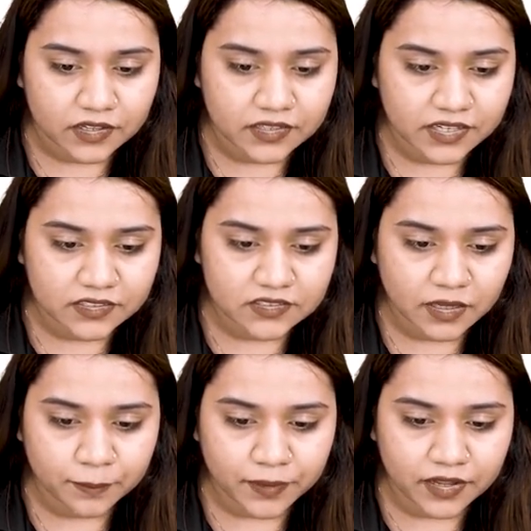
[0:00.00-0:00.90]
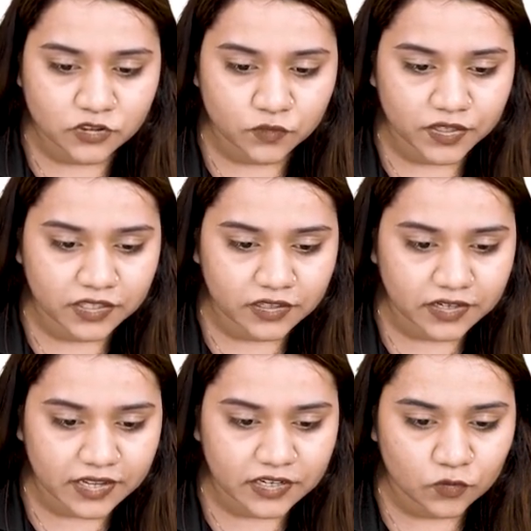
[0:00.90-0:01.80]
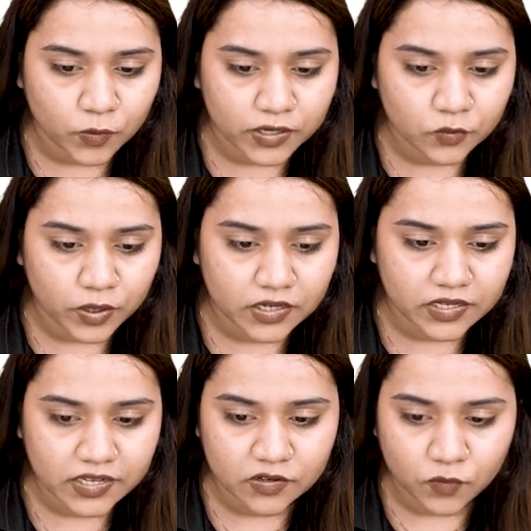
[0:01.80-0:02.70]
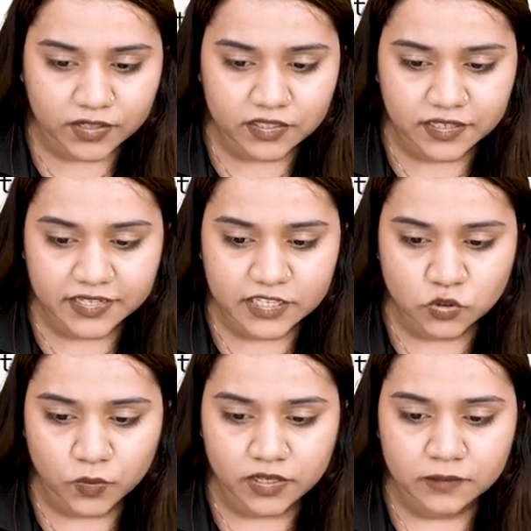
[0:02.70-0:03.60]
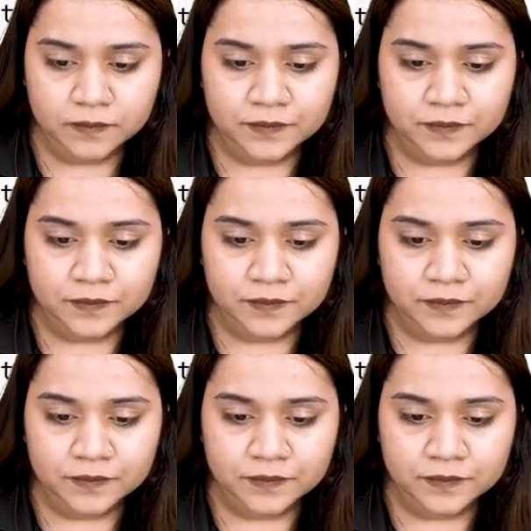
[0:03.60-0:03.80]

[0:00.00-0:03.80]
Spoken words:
Then some parts over here in 120 and 130 as well.